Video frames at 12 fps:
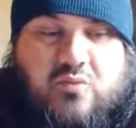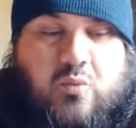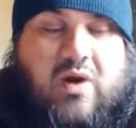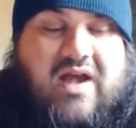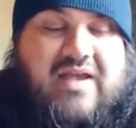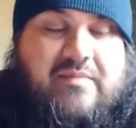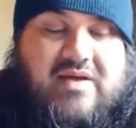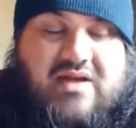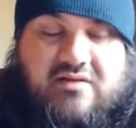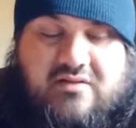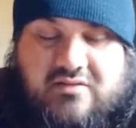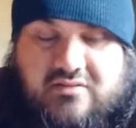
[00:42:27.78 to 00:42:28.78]
way
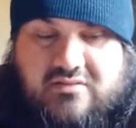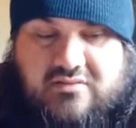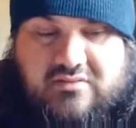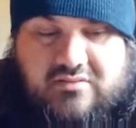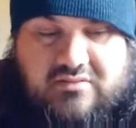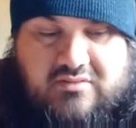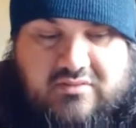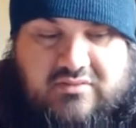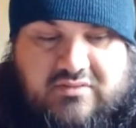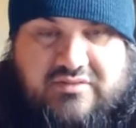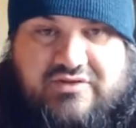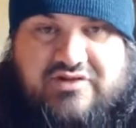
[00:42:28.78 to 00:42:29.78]
better,
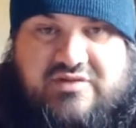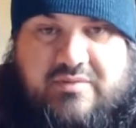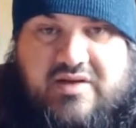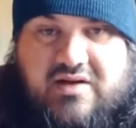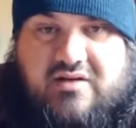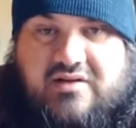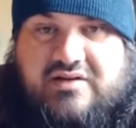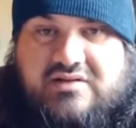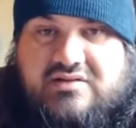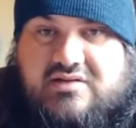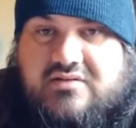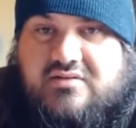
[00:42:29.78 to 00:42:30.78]
just to be honest.